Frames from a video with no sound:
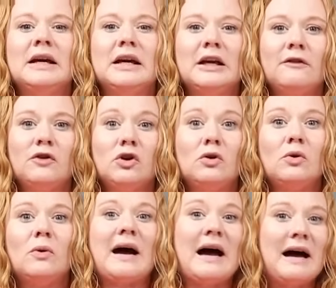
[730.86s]
If
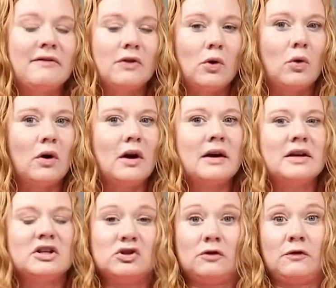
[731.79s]
you have the Aura,
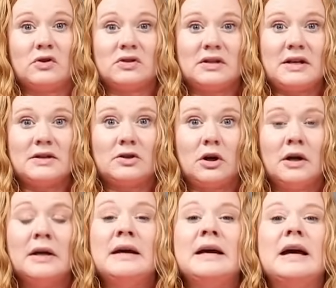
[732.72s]
it's your first
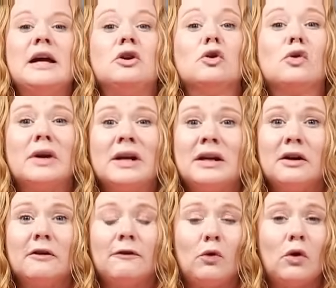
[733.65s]
laser, and you're looking
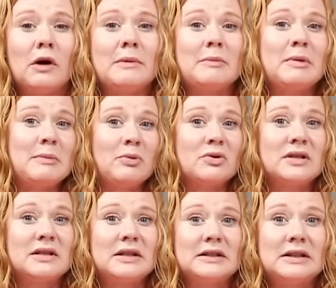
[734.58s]
at a forum and people
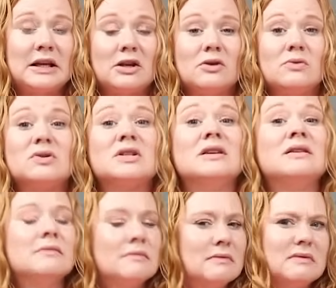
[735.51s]
say that they used
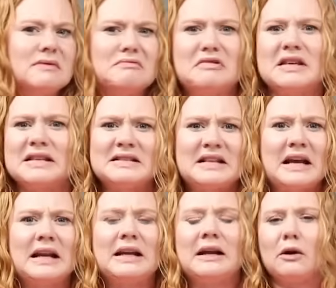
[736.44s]
this
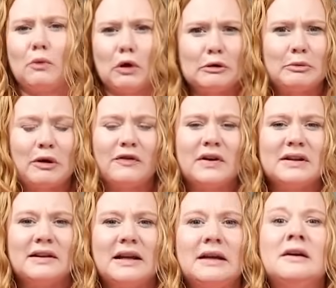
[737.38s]
setting and it worked
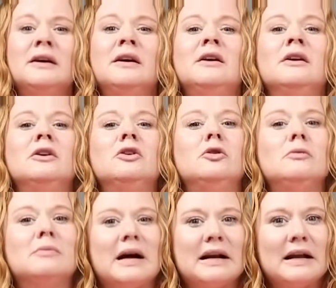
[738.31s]
perfectly,
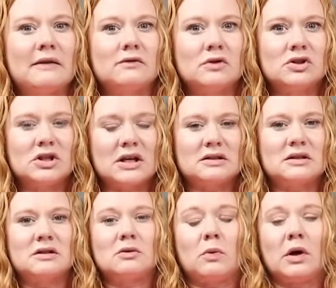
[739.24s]
you might have to
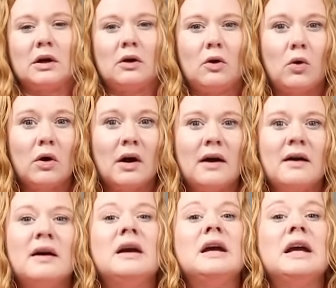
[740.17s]
adjust it to work in an
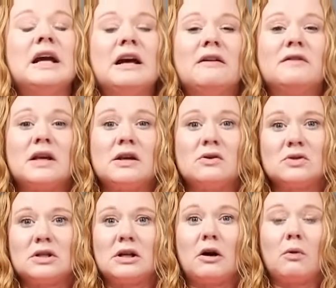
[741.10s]
Aura if they
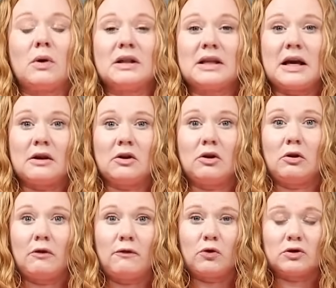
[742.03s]
used it on one of the other
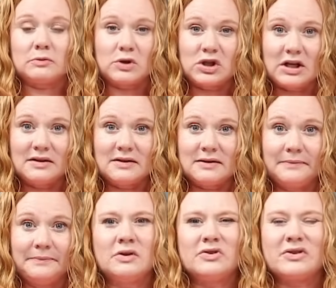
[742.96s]
Glowforge machines.
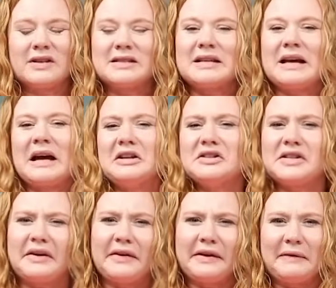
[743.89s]
So that's kind of
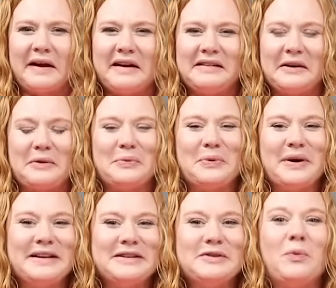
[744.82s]
scary, right? Like
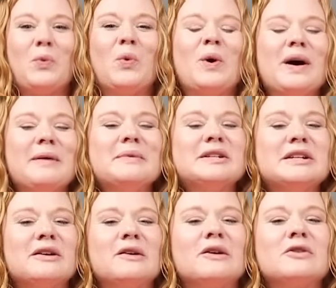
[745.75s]
what, what
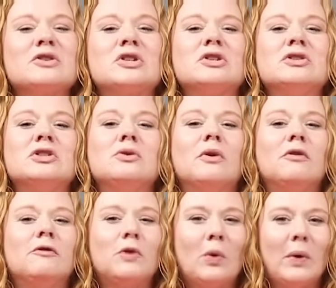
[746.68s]
materials should you
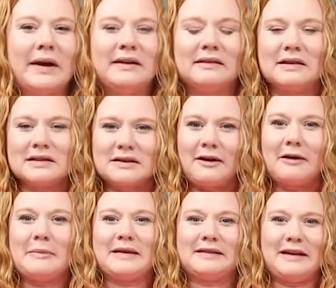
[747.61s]
avoid? Let's
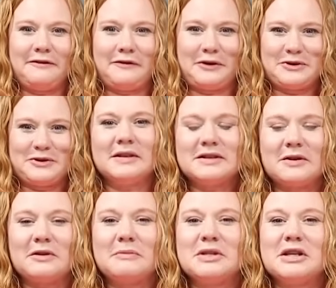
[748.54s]
talk about that first.
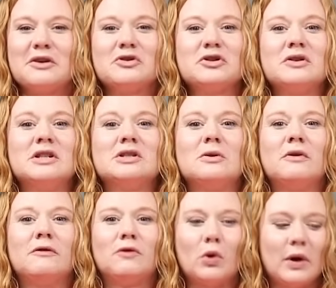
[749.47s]
So the materials you need to
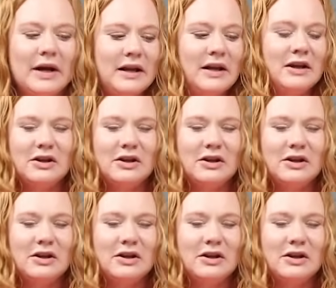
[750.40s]
avoid